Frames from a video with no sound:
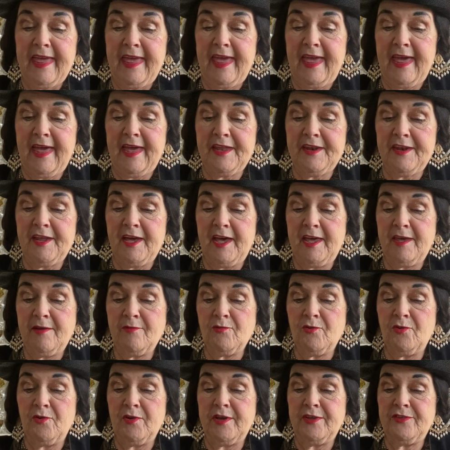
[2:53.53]
And I
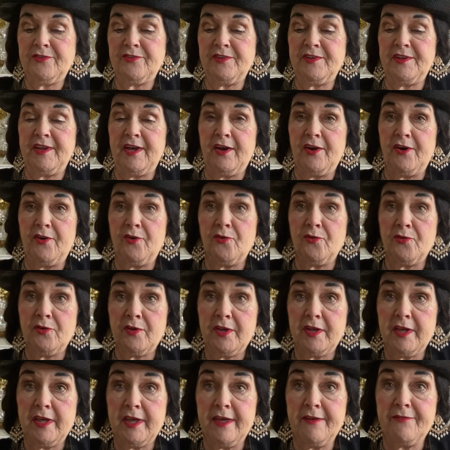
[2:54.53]
am going to now,
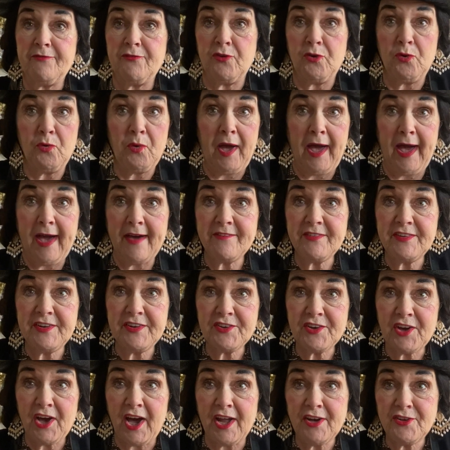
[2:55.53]
if you
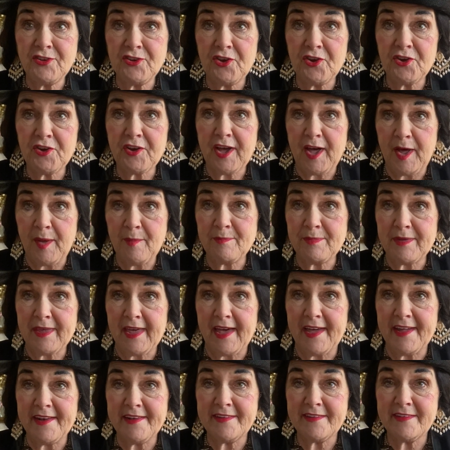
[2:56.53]
haven't gotten your cup
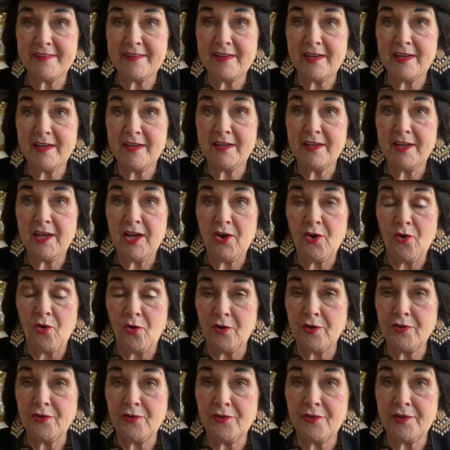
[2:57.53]
yet,
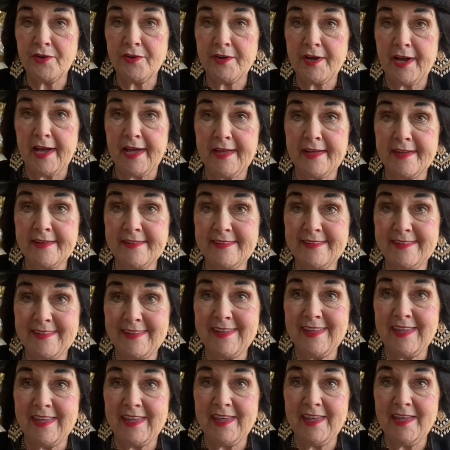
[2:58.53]
or your
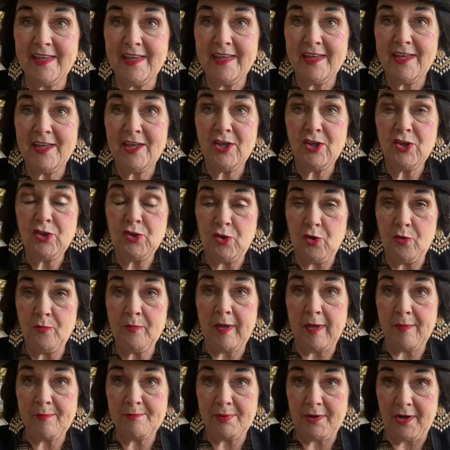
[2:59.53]
tea, you
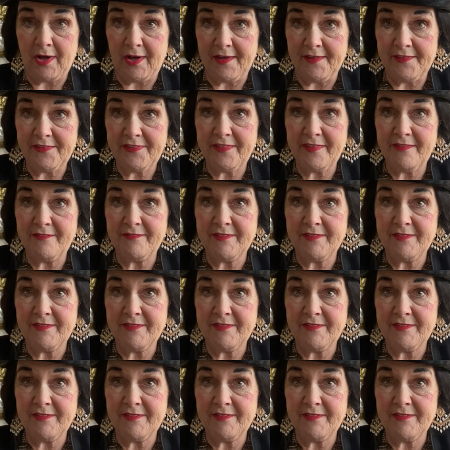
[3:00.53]
may pause the